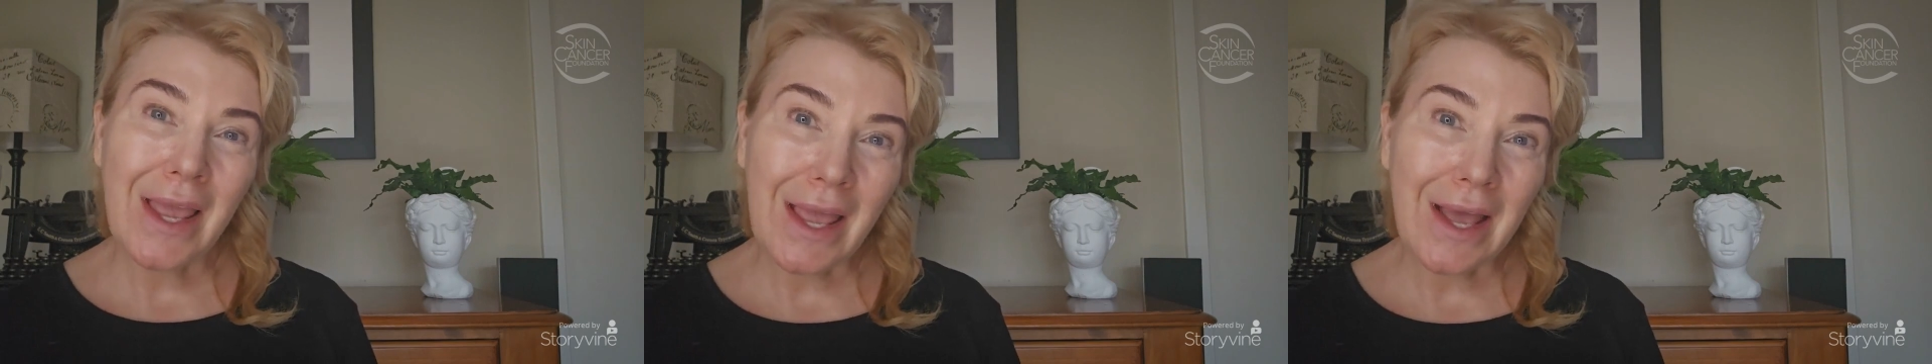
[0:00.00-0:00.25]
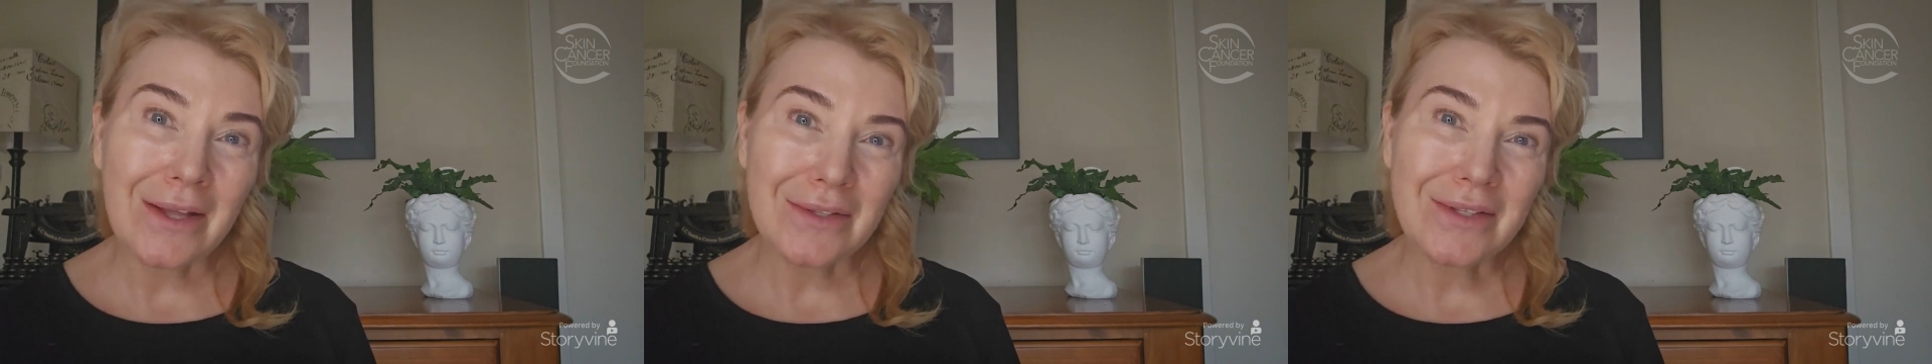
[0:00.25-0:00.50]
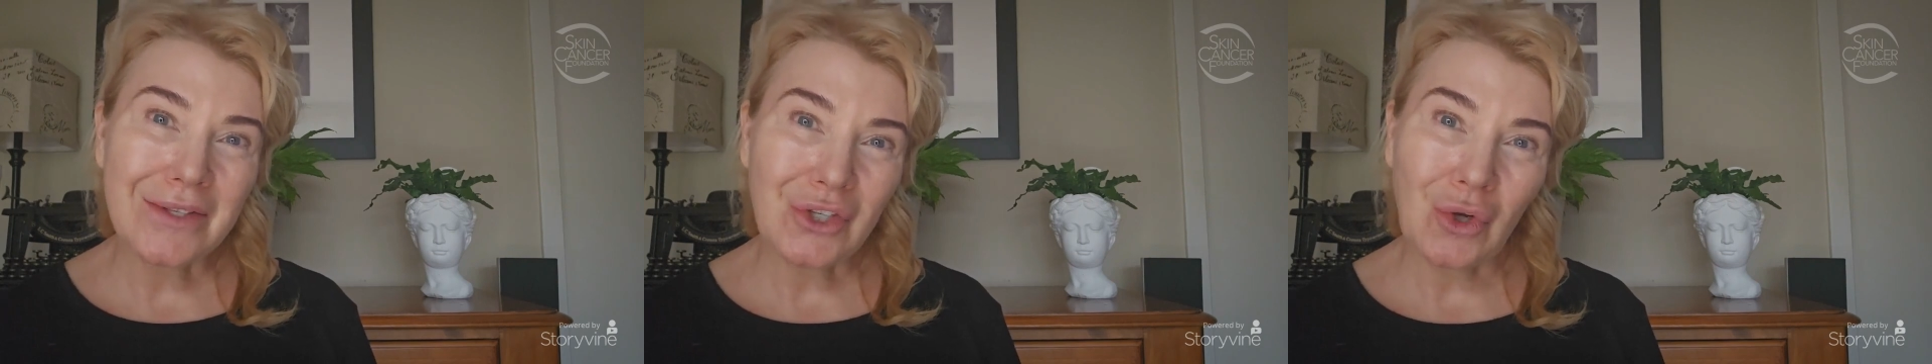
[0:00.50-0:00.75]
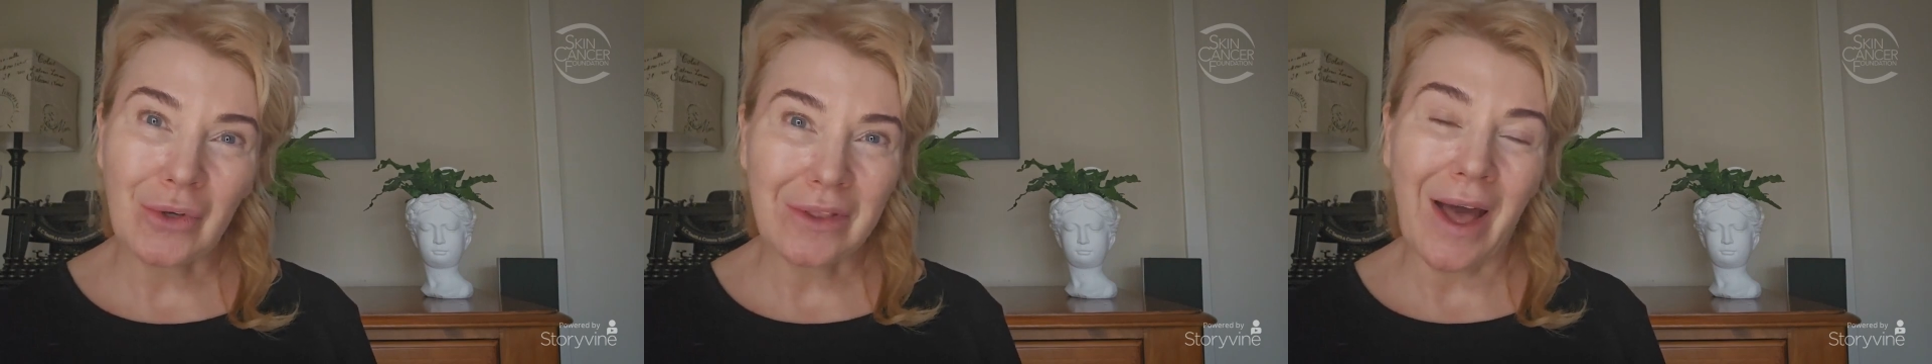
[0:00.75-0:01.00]
and
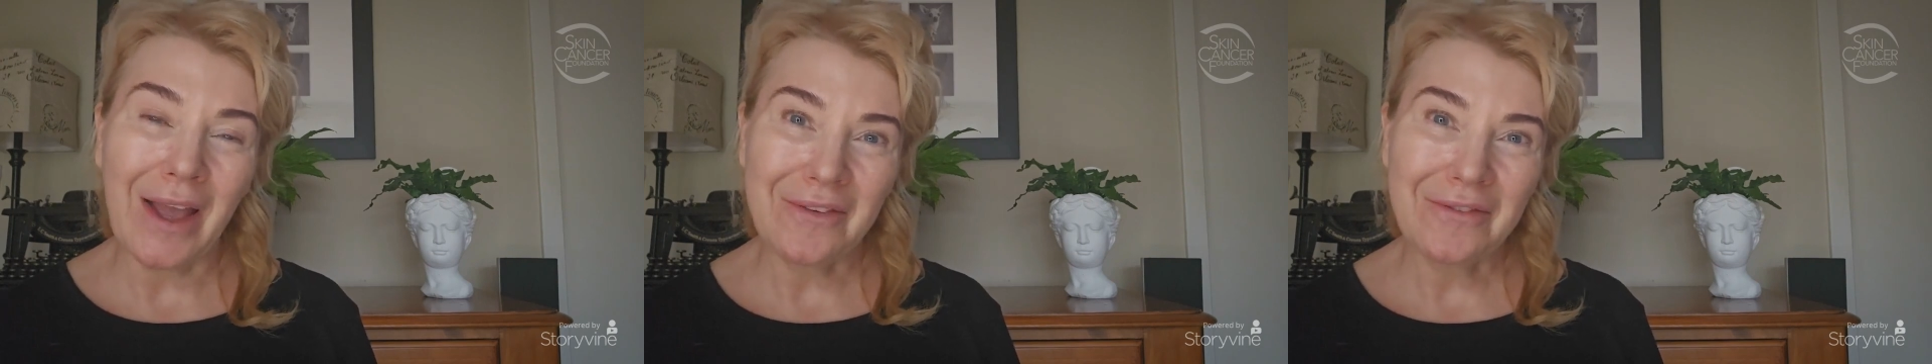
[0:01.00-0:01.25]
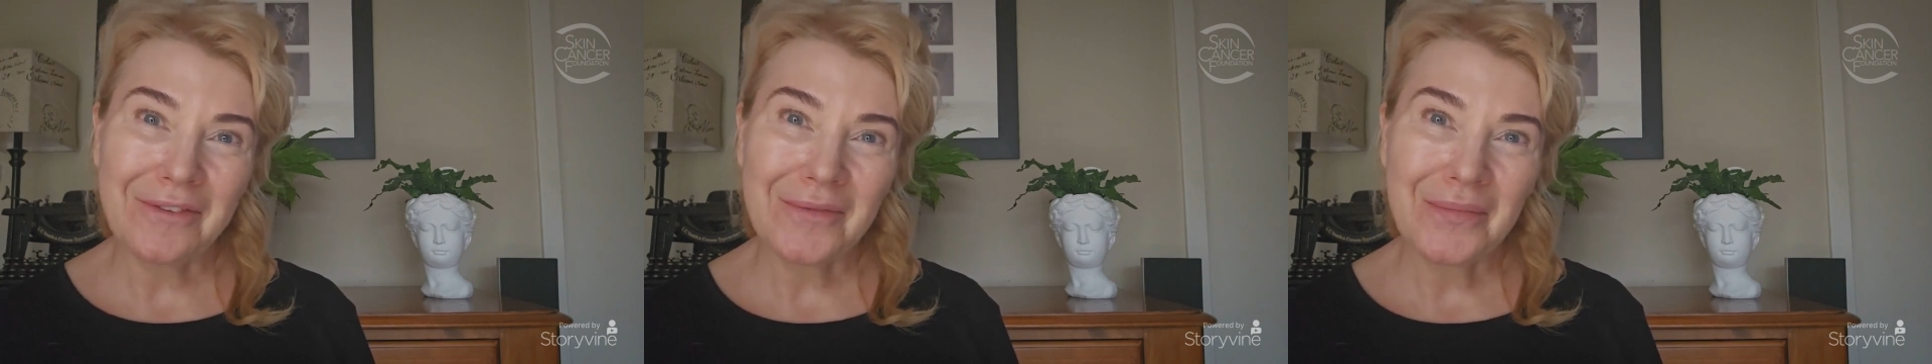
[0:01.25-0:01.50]
your life.